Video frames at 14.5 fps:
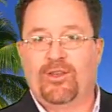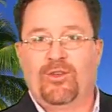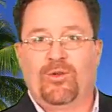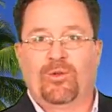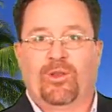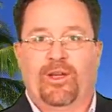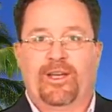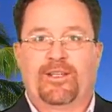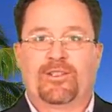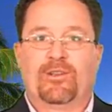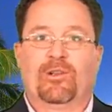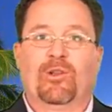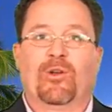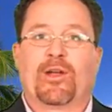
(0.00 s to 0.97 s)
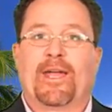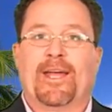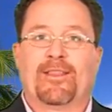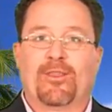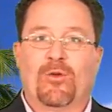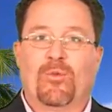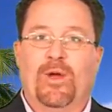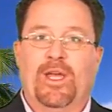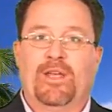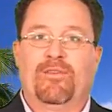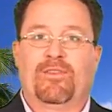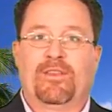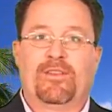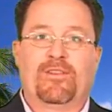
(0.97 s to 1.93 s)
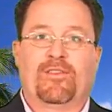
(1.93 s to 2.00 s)
you like to look at the
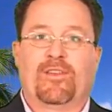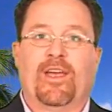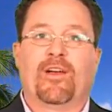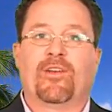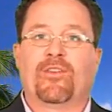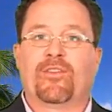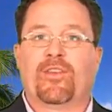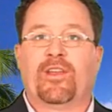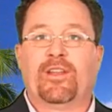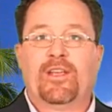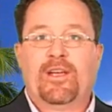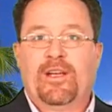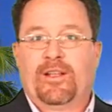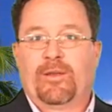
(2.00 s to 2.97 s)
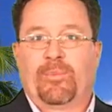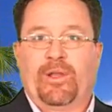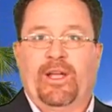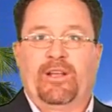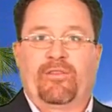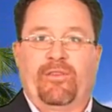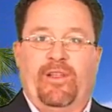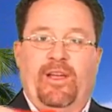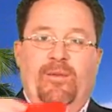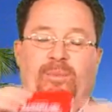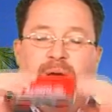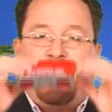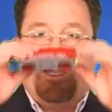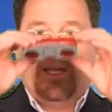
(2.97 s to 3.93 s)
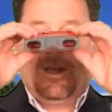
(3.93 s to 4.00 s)
waves and the sails and the planes flying by.